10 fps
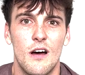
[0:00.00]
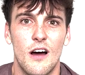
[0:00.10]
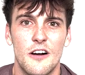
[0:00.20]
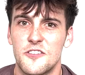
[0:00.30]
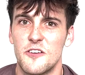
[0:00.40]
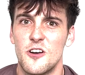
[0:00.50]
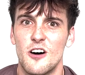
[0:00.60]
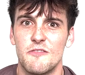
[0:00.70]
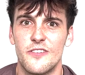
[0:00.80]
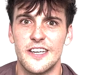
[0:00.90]
Art there not
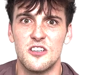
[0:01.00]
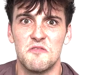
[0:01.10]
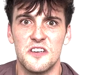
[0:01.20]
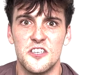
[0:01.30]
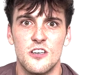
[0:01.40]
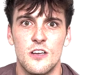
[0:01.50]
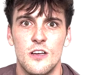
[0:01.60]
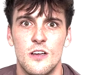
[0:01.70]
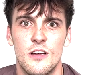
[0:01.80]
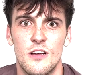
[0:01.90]
fatal vision,
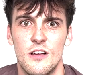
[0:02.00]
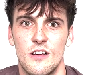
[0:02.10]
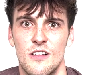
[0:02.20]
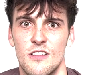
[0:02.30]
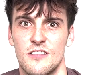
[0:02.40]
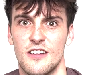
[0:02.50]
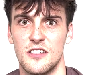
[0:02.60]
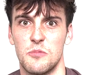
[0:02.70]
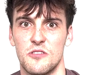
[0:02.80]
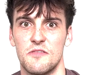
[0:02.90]

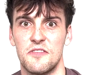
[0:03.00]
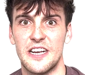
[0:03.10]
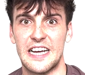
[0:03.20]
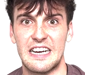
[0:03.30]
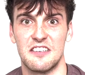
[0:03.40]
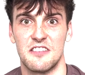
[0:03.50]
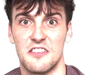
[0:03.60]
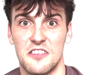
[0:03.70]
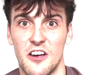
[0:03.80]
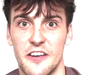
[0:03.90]
sensible to feeling as to
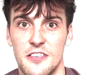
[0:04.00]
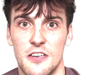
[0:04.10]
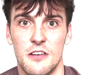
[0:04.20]
sight?